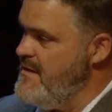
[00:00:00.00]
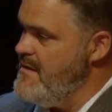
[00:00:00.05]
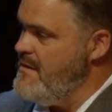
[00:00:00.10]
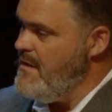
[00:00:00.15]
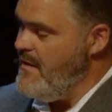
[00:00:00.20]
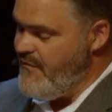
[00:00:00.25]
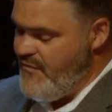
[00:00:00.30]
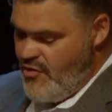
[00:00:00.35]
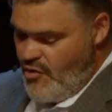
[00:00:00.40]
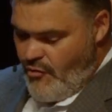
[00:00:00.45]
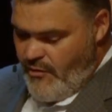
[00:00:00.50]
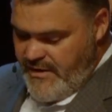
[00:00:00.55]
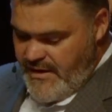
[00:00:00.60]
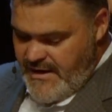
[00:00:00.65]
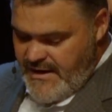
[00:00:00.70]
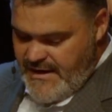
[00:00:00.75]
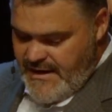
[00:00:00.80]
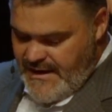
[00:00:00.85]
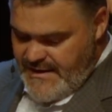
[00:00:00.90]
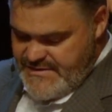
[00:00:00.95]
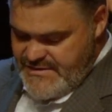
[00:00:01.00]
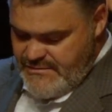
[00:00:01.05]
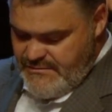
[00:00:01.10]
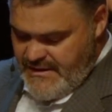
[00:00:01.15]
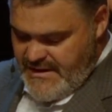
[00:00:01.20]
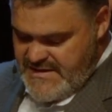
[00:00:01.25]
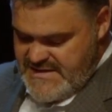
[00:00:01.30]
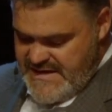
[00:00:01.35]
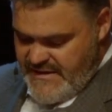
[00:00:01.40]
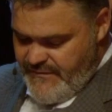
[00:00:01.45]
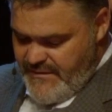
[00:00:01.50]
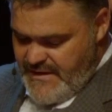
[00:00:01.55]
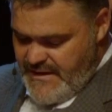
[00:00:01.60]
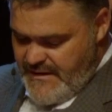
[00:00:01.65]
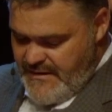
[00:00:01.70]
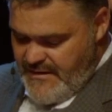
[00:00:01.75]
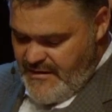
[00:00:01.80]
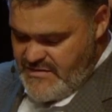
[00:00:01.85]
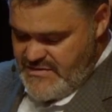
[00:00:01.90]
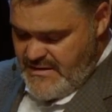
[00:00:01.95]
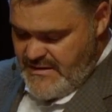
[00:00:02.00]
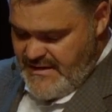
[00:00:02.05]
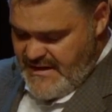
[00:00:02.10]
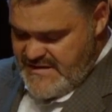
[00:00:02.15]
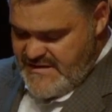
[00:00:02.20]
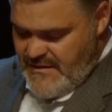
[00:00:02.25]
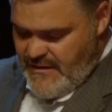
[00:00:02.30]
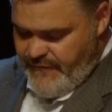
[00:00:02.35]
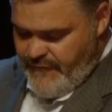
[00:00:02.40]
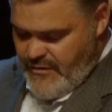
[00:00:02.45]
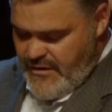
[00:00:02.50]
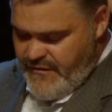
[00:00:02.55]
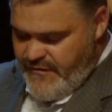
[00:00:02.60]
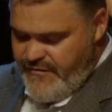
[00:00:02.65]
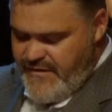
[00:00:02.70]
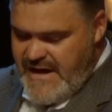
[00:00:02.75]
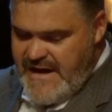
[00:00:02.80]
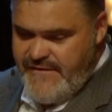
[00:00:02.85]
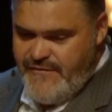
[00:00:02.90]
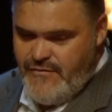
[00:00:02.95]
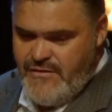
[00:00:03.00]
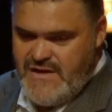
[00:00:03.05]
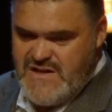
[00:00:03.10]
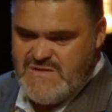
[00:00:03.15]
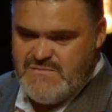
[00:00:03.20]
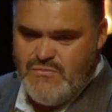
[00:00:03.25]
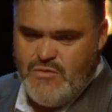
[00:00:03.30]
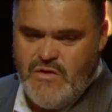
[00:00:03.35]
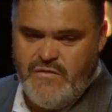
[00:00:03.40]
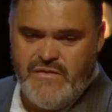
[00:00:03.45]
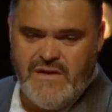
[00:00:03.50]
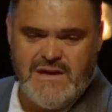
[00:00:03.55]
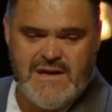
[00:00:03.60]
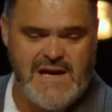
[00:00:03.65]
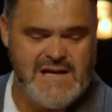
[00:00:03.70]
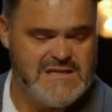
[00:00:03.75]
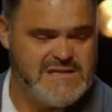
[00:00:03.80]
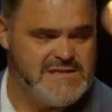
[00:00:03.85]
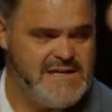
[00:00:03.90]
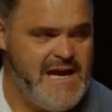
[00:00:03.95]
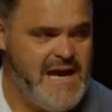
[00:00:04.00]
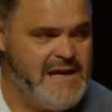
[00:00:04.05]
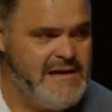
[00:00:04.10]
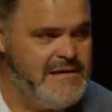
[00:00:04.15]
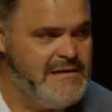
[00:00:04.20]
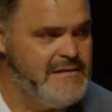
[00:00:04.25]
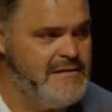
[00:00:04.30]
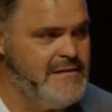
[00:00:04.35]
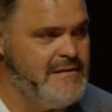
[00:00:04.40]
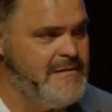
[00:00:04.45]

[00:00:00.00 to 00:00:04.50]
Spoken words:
of growing in God's grace every day. Here's the next thought for you. Favor is moving, not stagnant.